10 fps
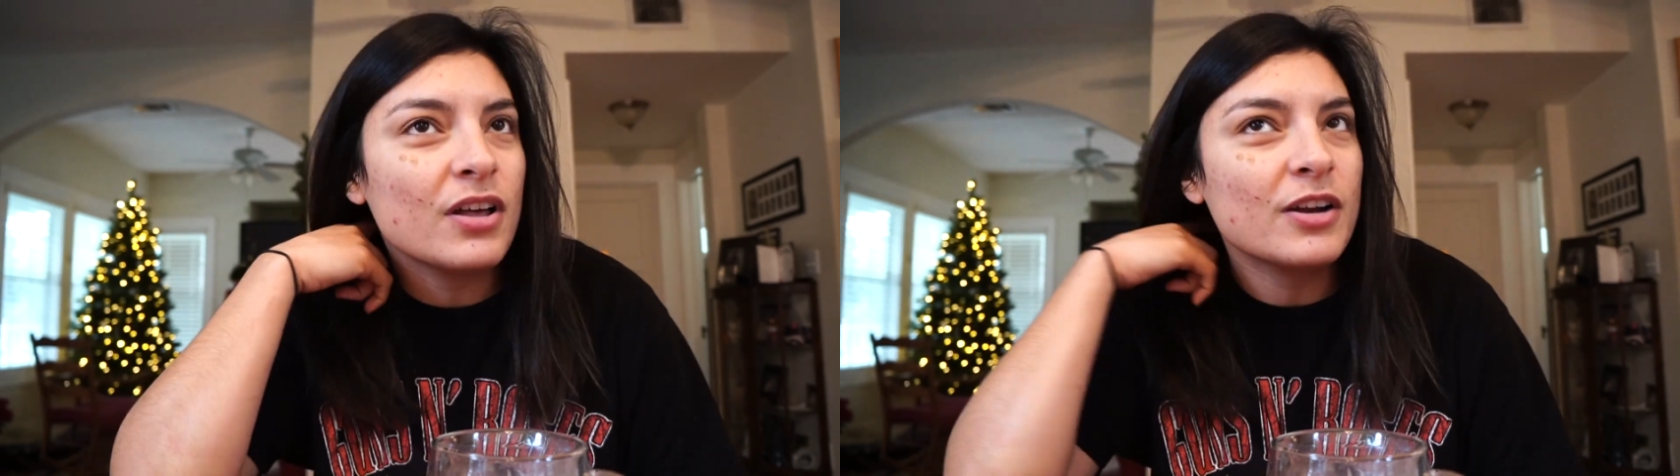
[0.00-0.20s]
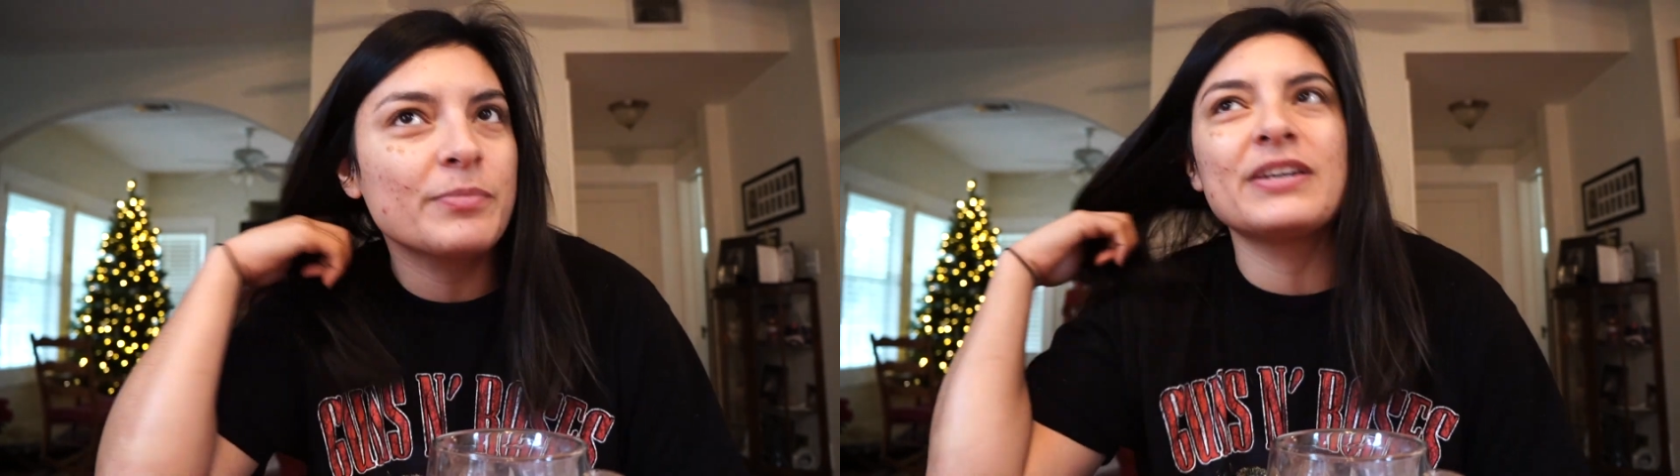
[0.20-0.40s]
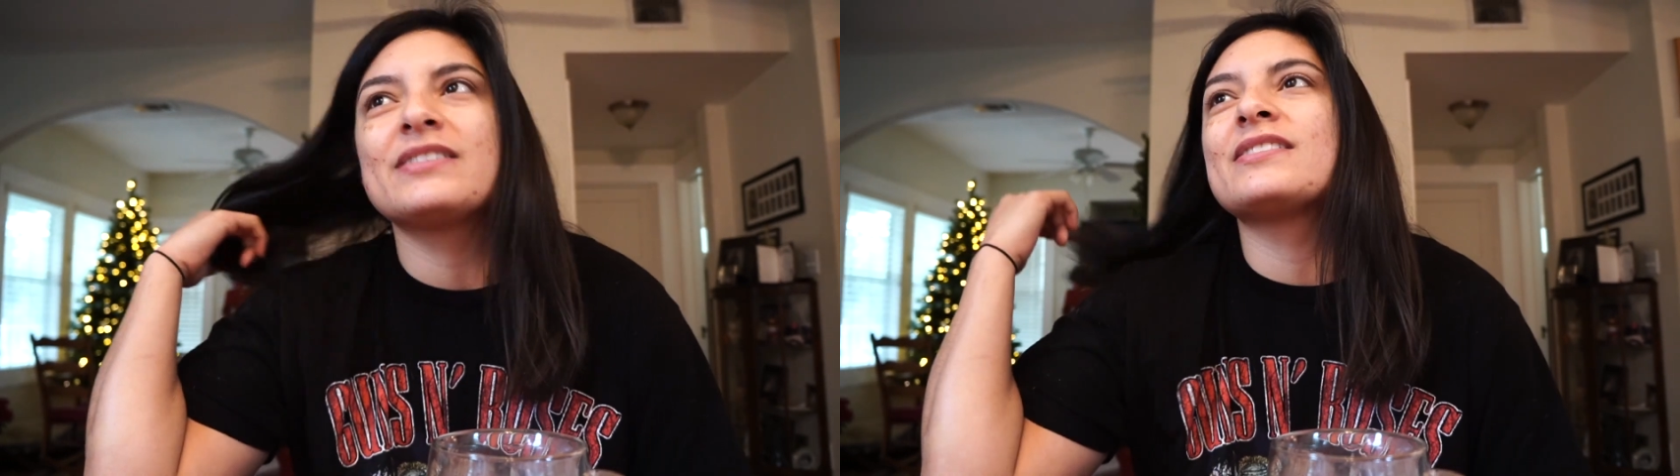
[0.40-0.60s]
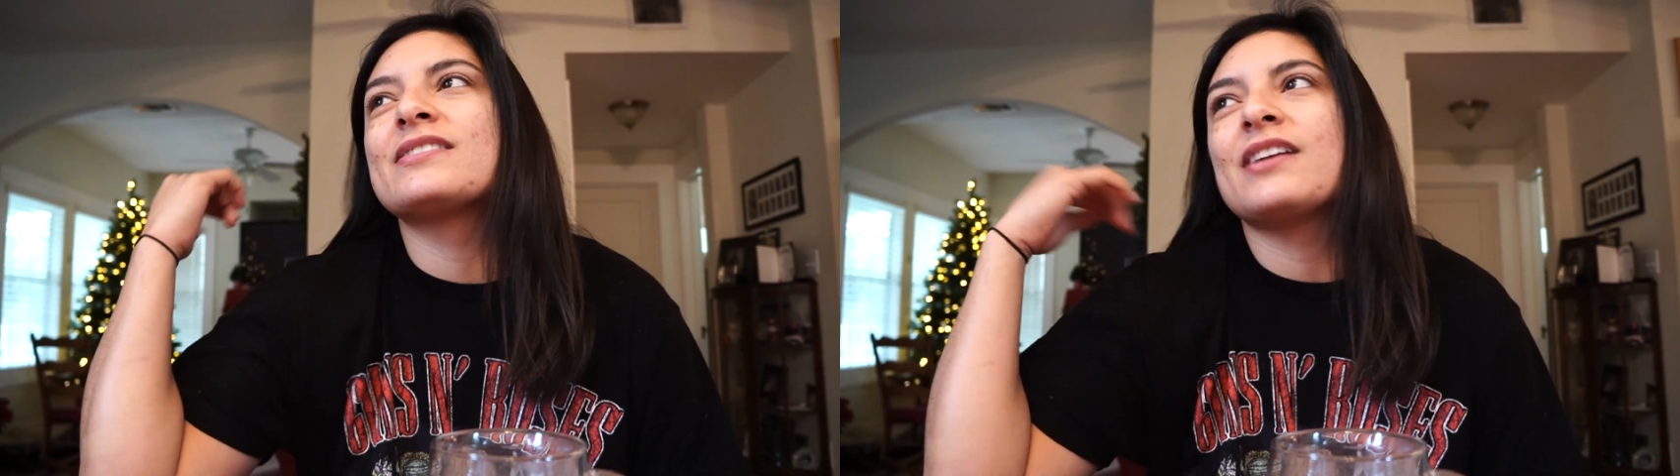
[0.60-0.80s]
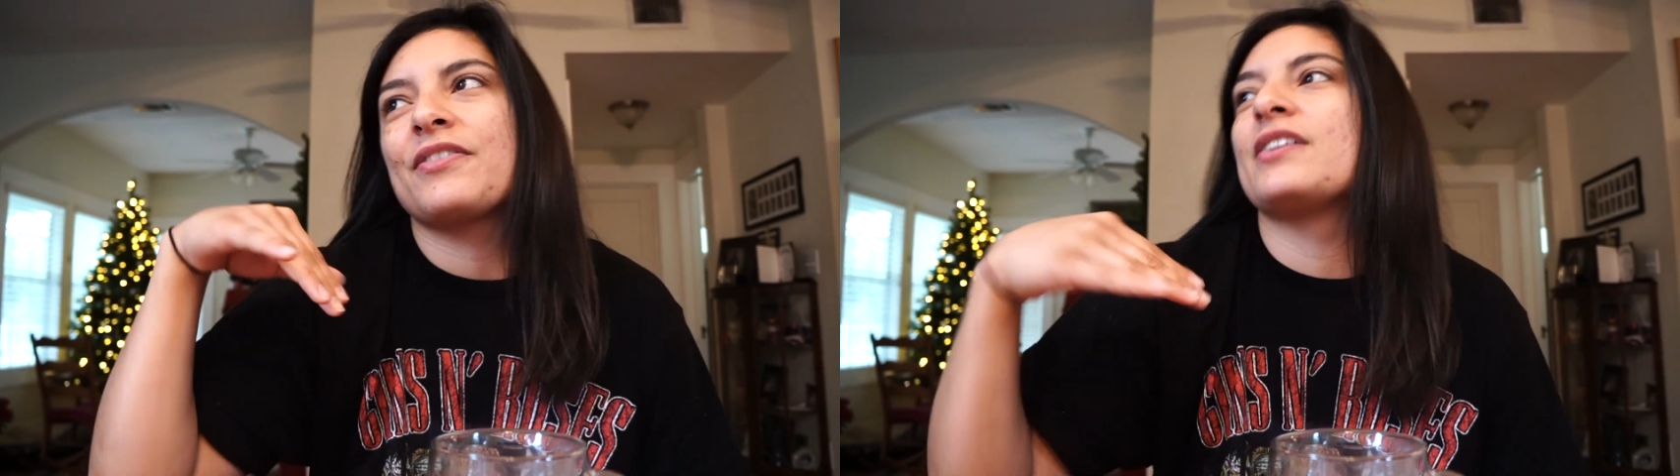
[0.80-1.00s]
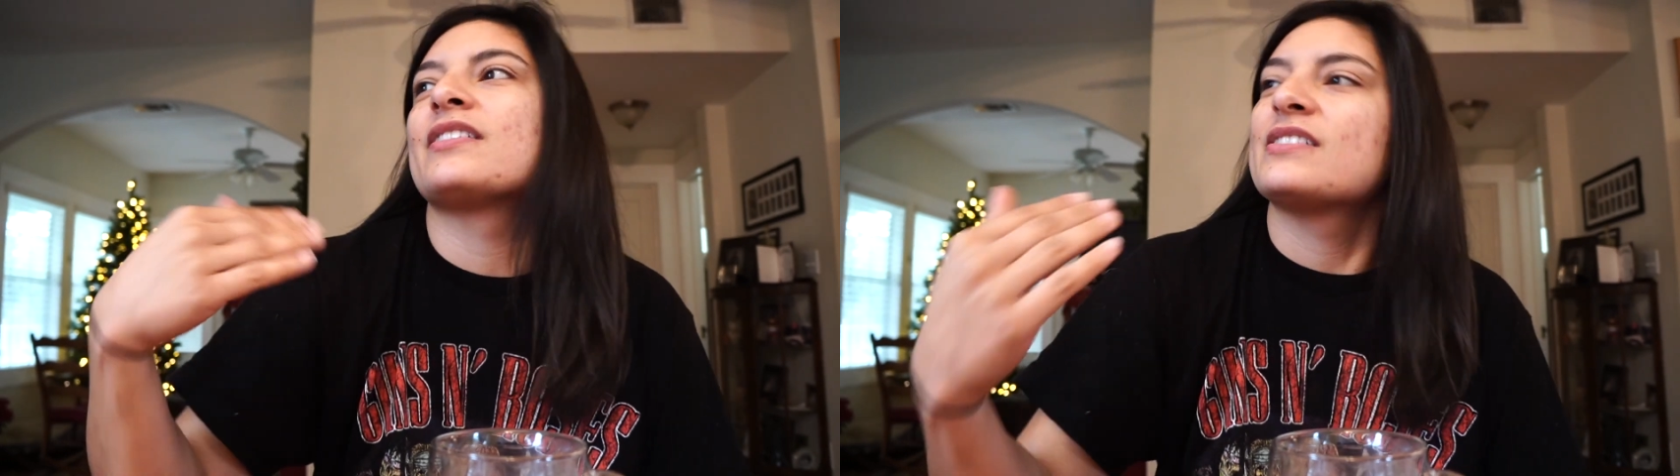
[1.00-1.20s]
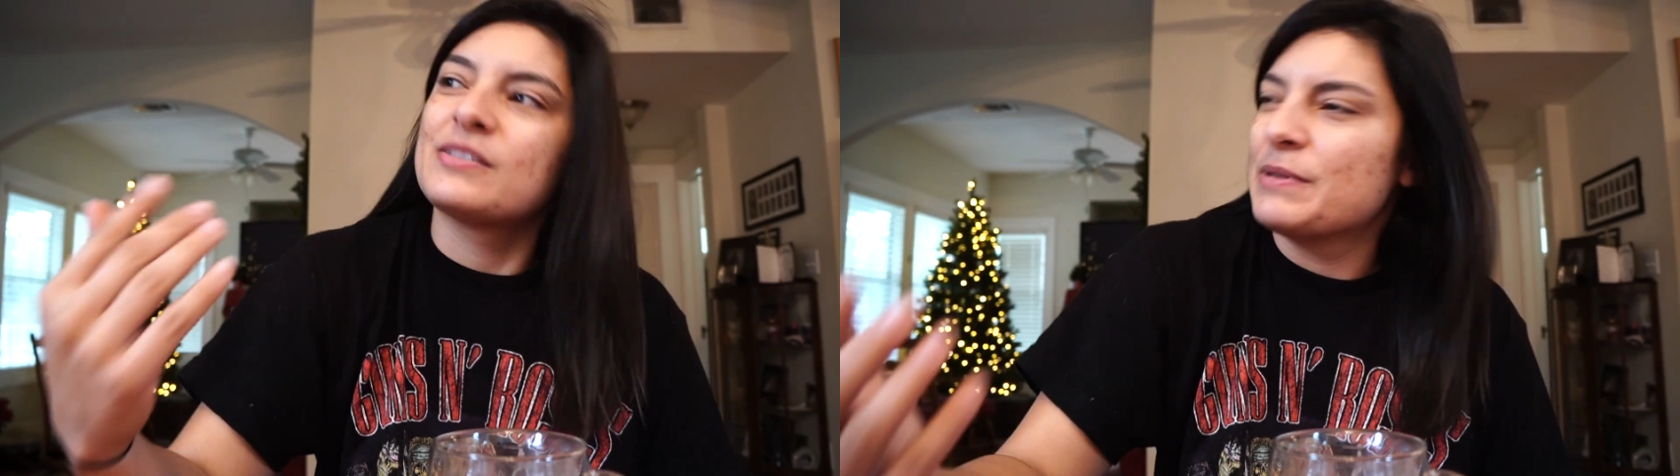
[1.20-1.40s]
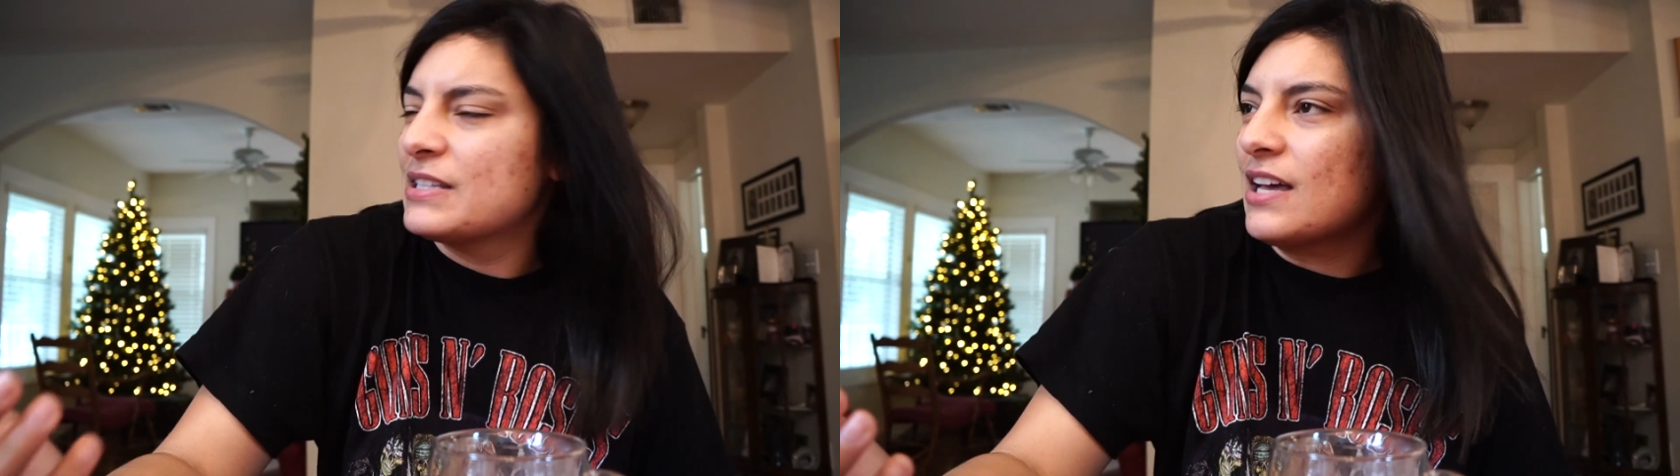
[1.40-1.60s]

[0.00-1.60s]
lot of places nothing that's been